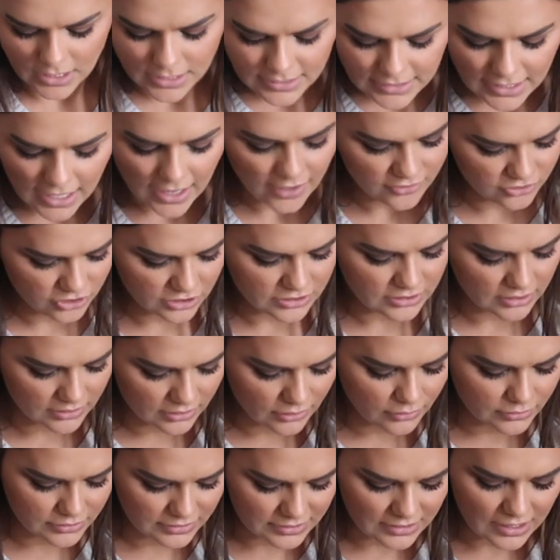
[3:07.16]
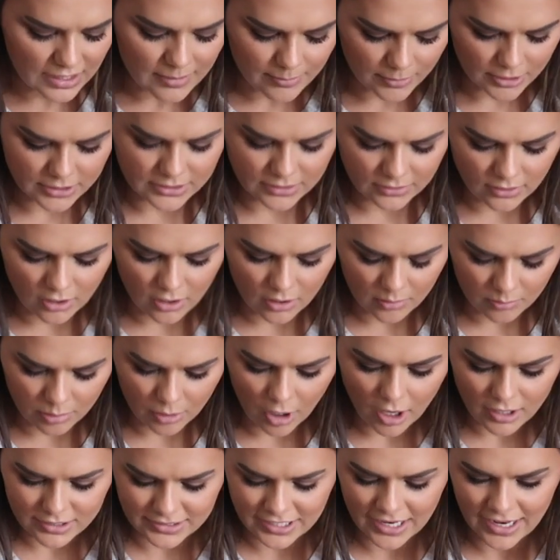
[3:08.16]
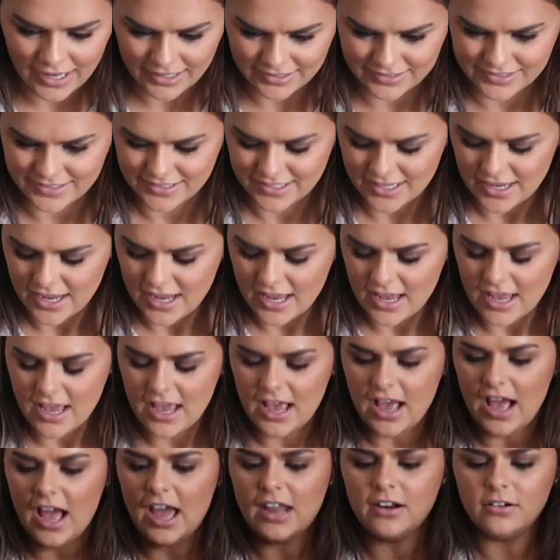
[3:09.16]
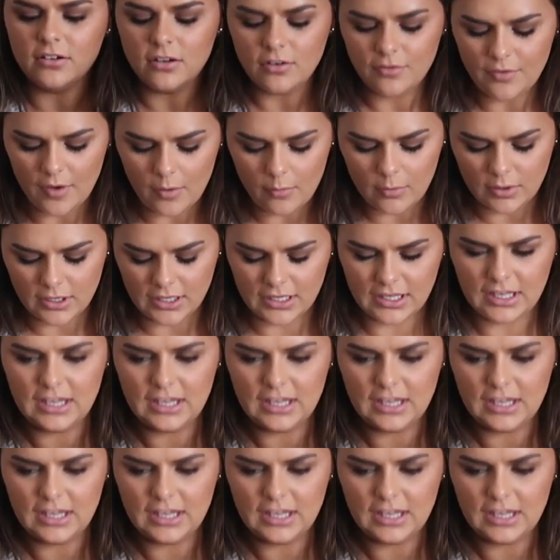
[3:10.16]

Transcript: yeah, just a little disclaimer, it's a long process. I don't know if I want